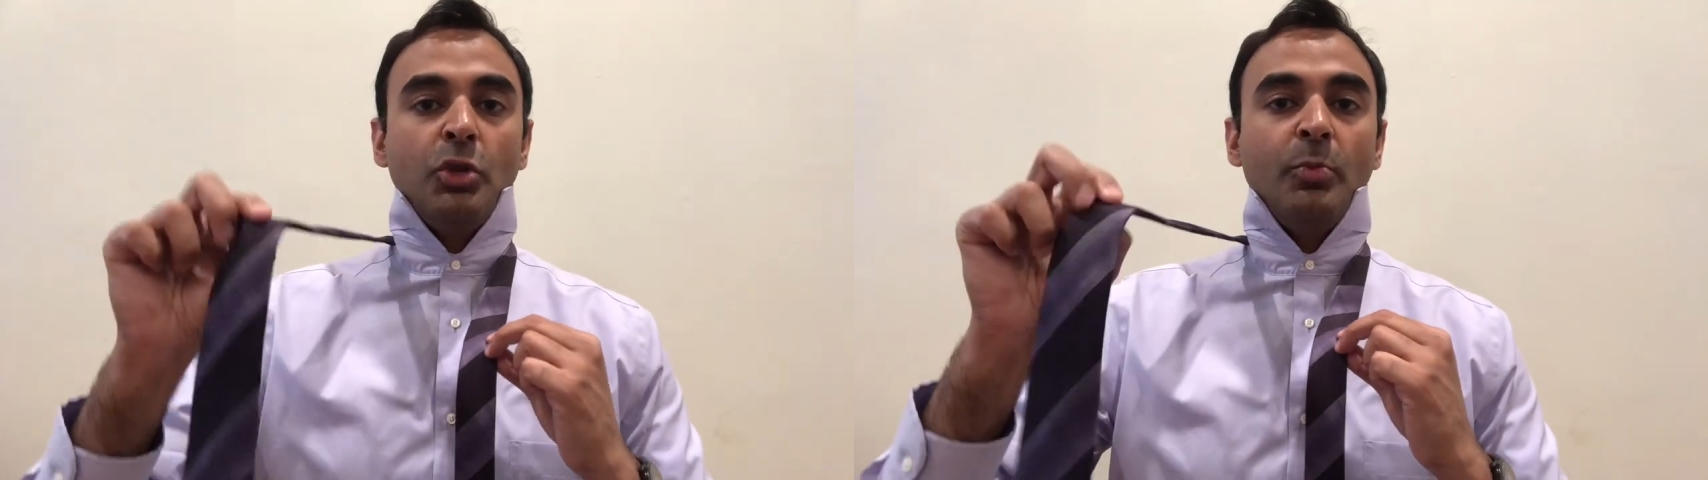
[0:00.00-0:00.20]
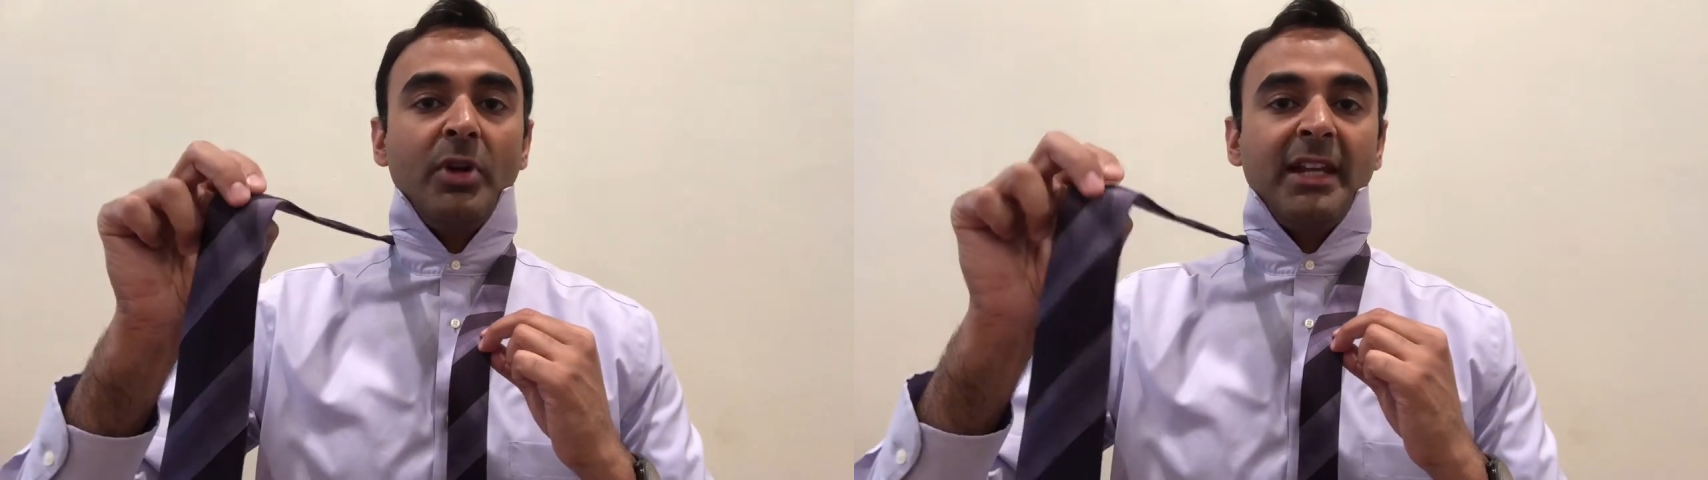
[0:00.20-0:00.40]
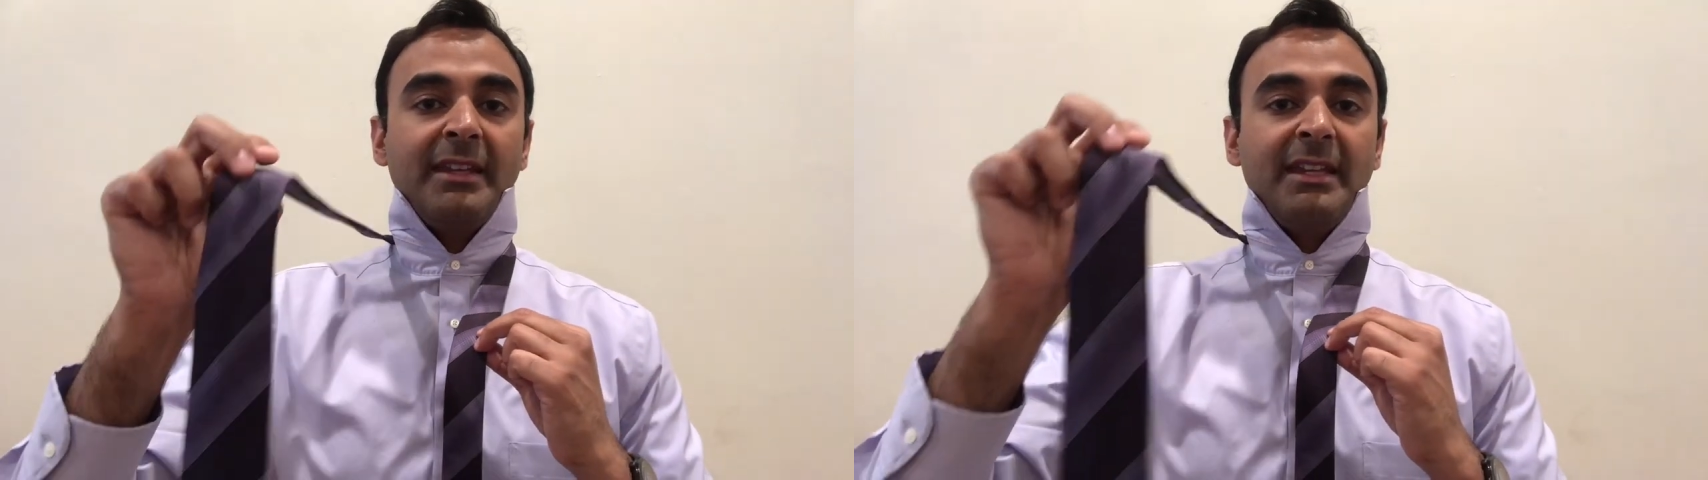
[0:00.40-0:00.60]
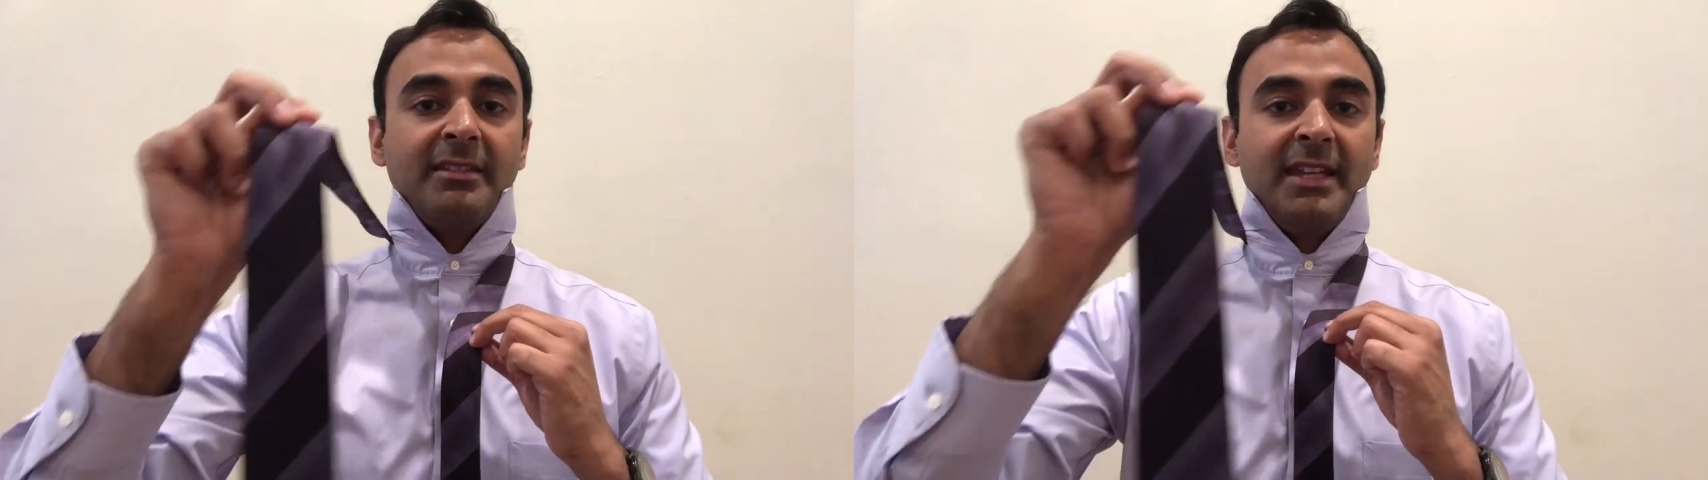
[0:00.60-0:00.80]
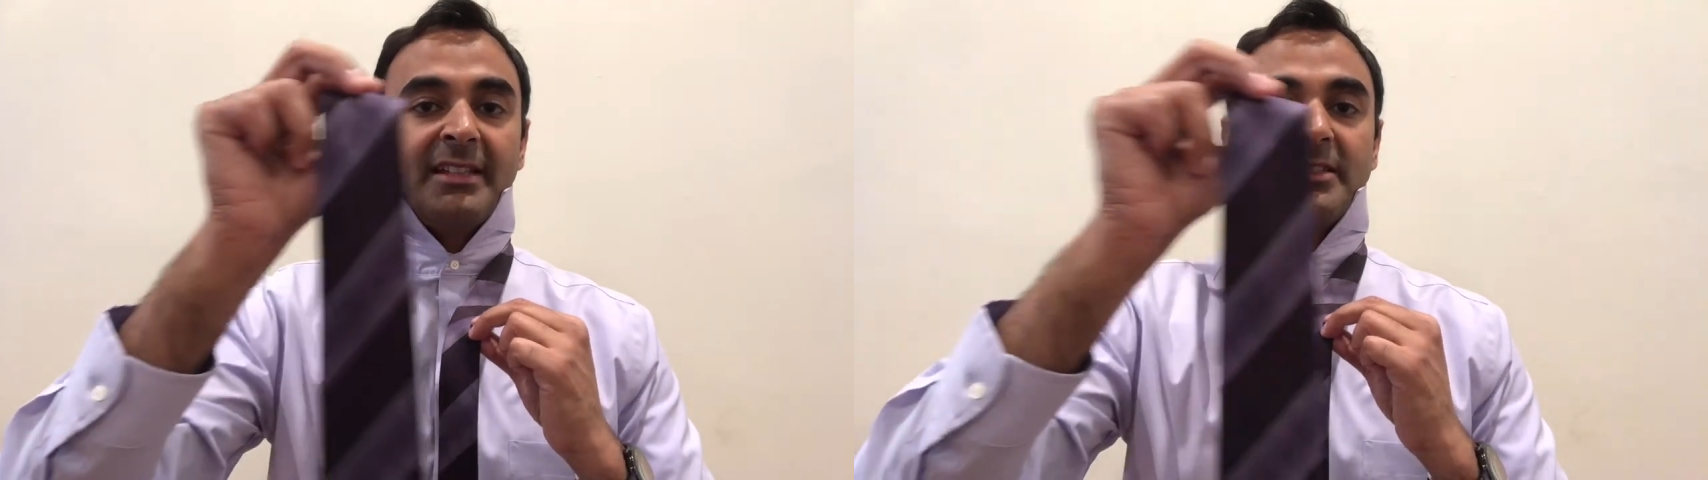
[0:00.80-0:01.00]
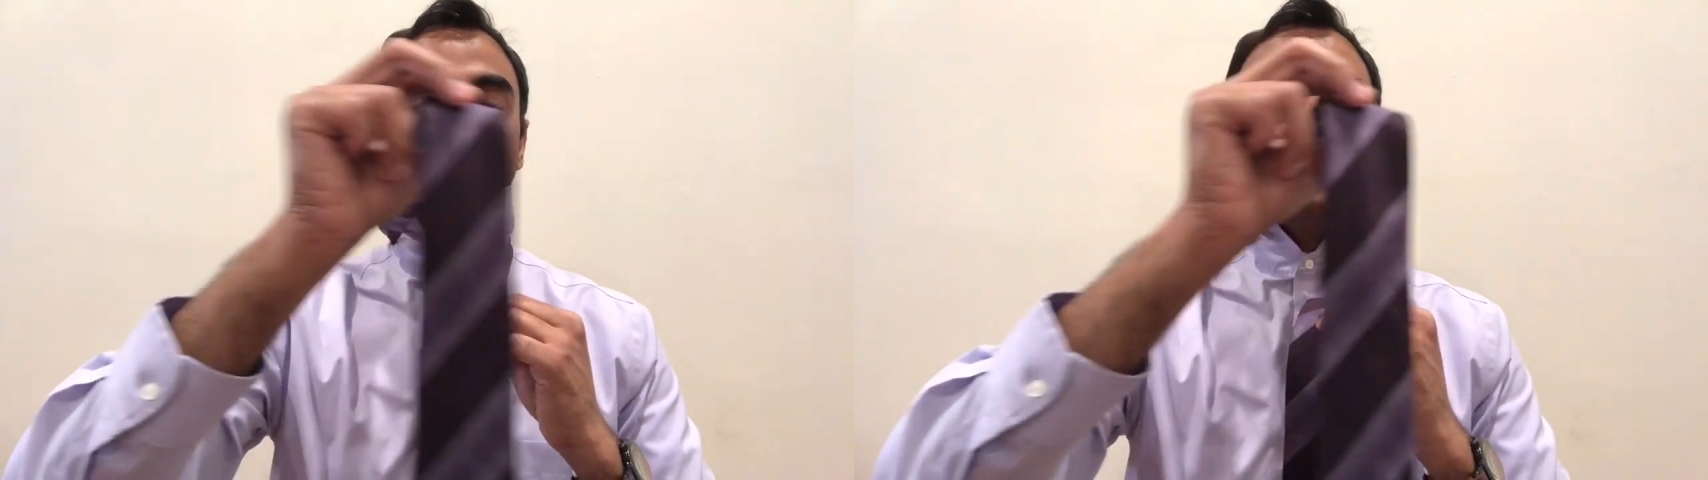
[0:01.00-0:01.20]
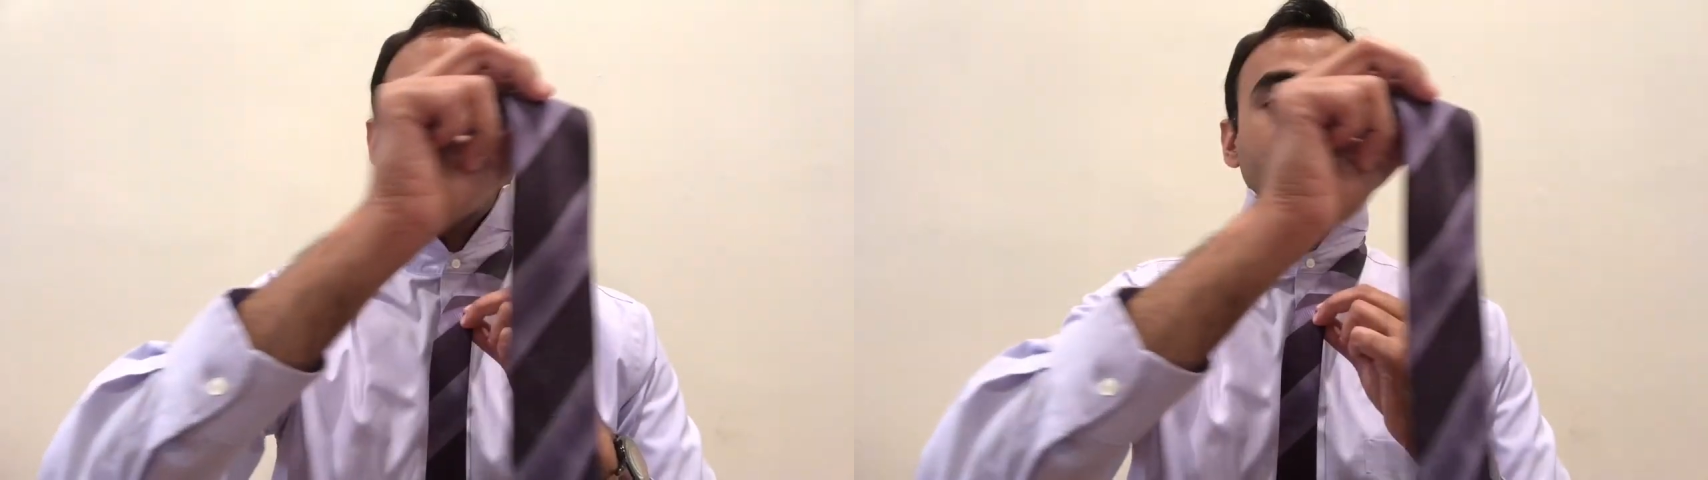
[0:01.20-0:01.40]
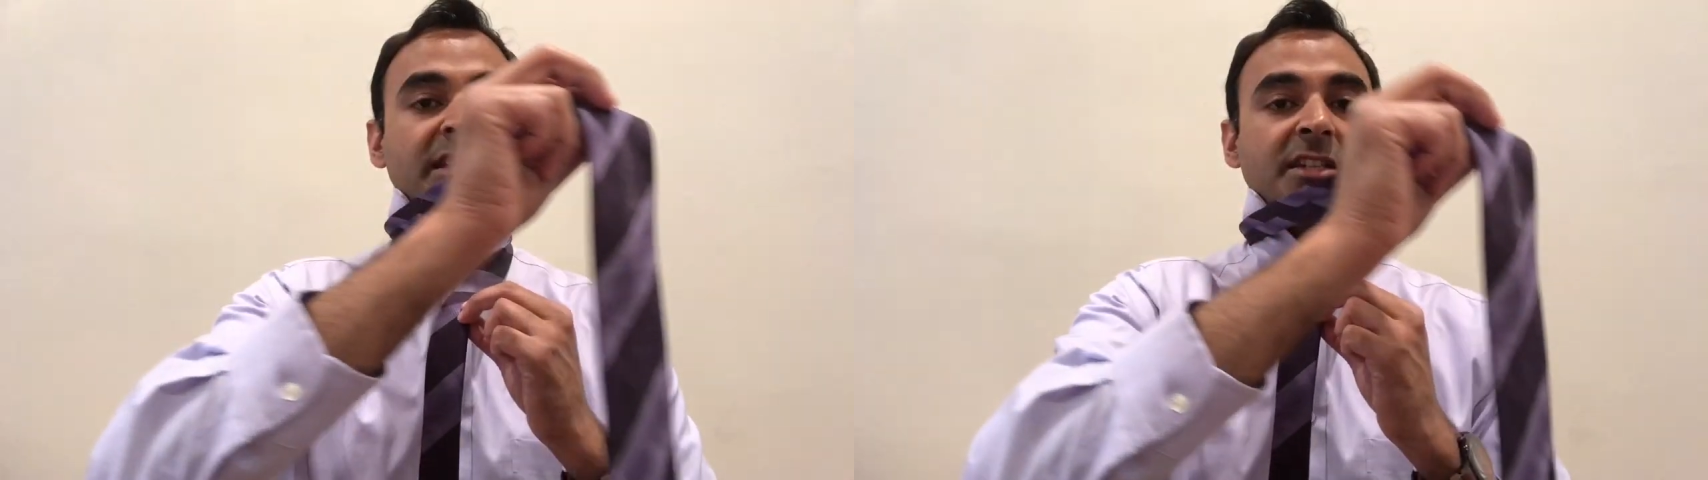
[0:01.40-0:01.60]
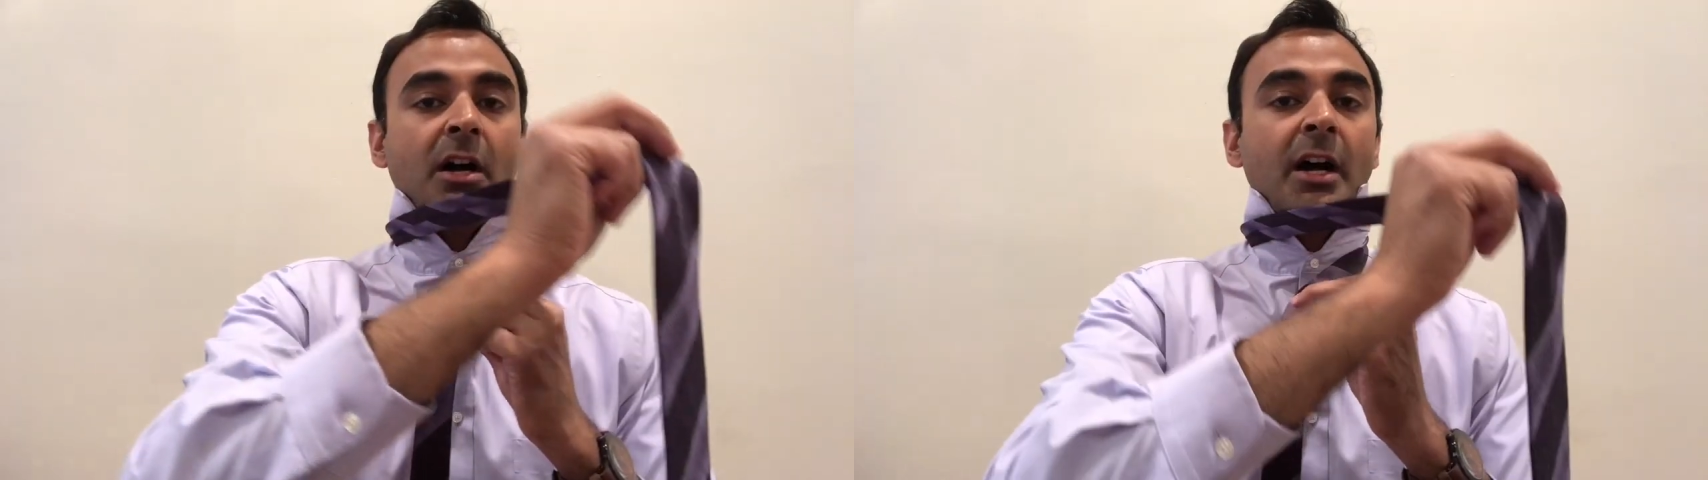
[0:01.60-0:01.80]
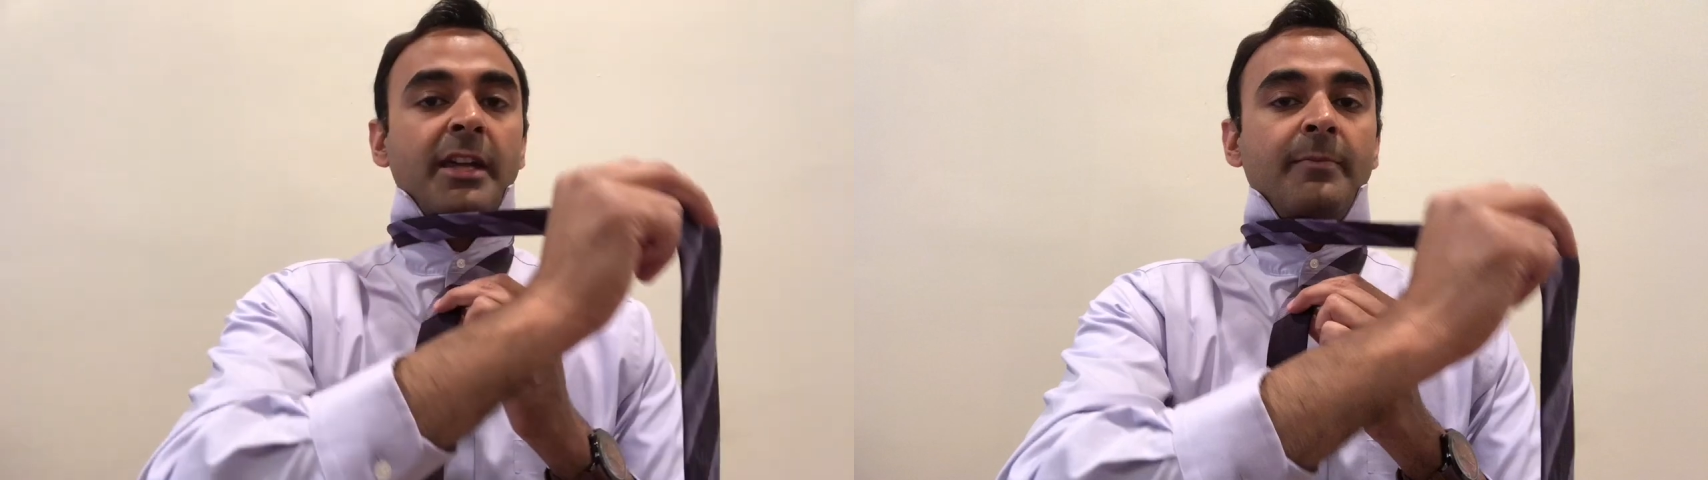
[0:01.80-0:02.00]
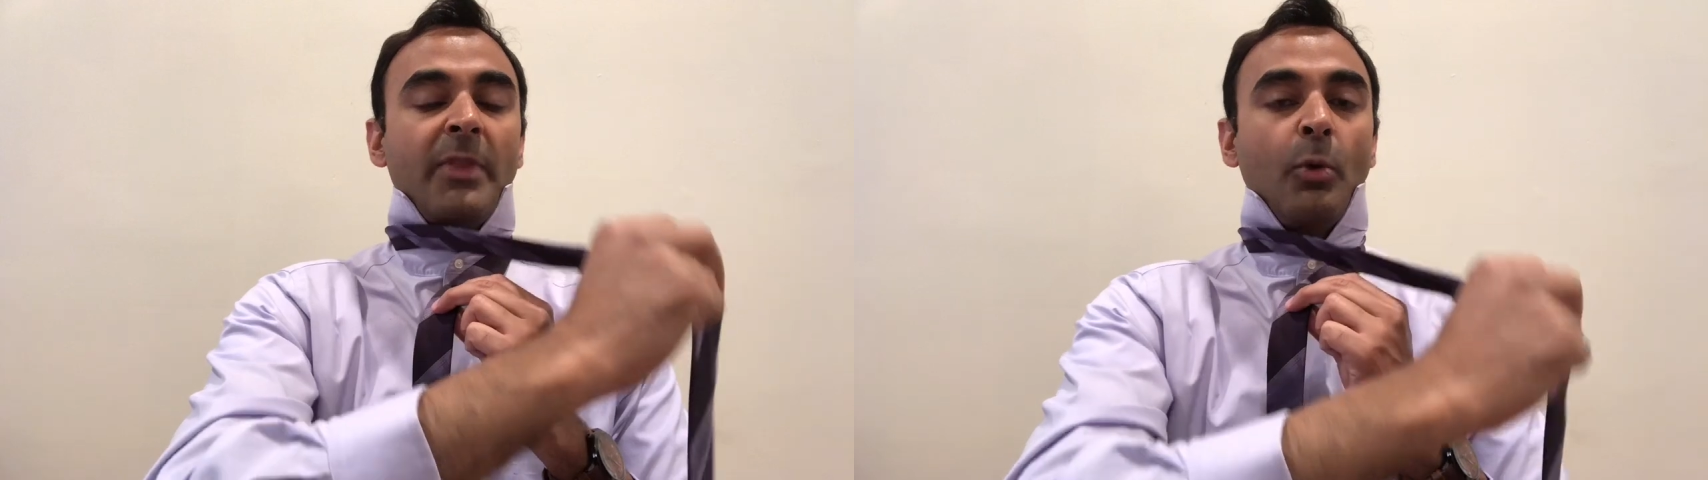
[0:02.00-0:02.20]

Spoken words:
you bring the thick side of the tie